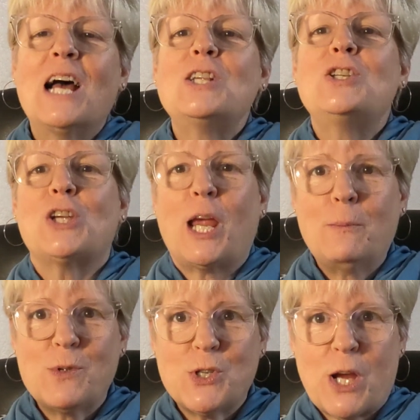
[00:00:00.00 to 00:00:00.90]

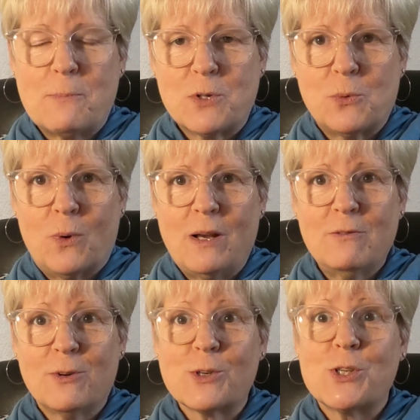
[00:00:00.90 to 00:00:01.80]
James chapter 1,
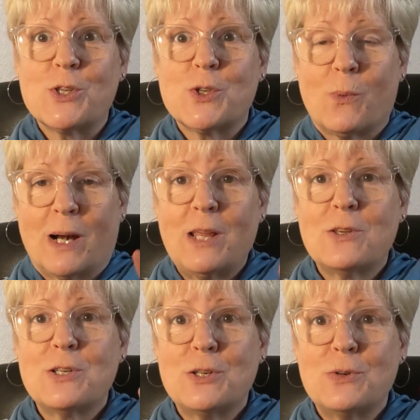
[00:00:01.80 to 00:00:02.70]
verses
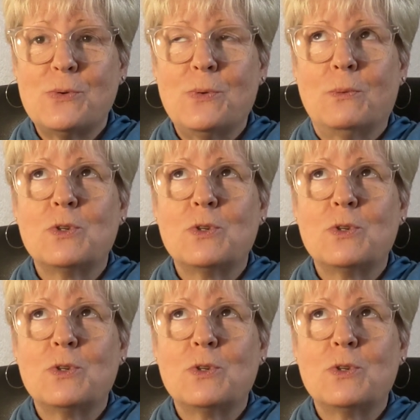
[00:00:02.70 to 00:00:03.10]
22